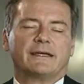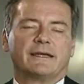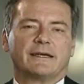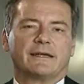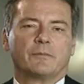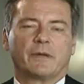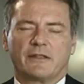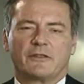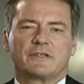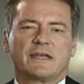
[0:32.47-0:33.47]
Uh, but at
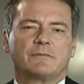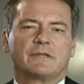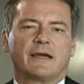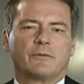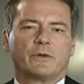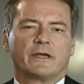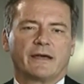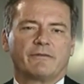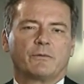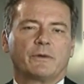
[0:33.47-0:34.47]
the same time, we
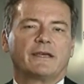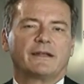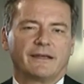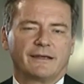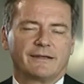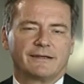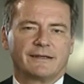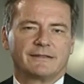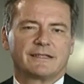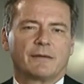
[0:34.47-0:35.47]
have a weakening in,
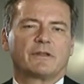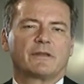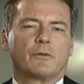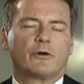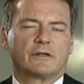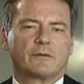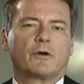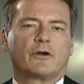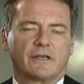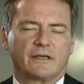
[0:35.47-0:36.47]
in some of the emerging
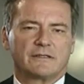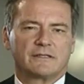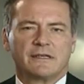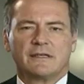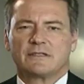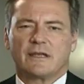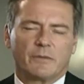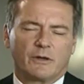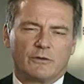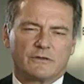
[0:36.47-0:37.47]
markets.
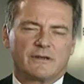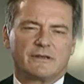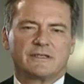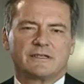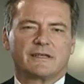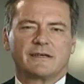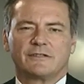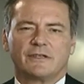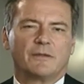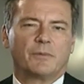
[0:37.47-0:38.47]
Some because there is
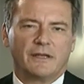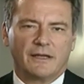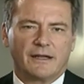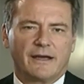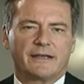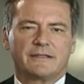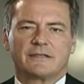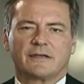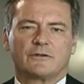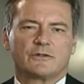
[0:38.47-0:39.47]
uh, G D P
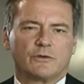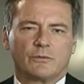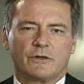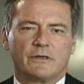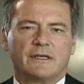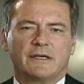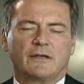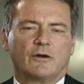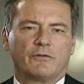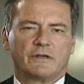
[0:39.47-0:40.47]
declines and consumer
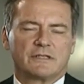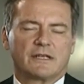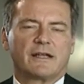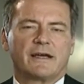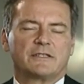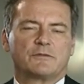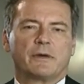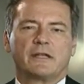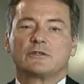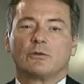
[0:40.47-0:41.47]
confidence declines,
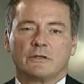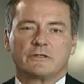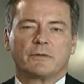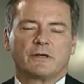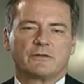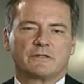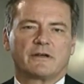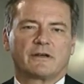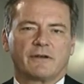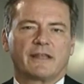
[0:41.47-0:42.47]
but it's also because
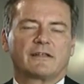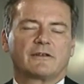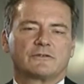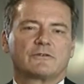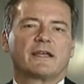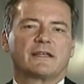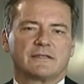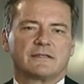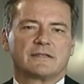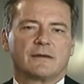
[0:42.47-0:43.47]
there are credit
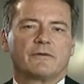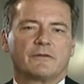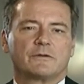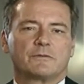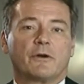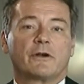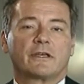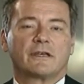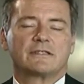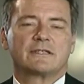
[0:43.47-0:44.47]
constraints in some of those
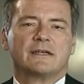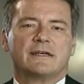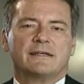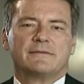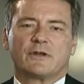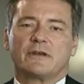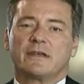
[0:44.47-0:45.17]
markets. Mm.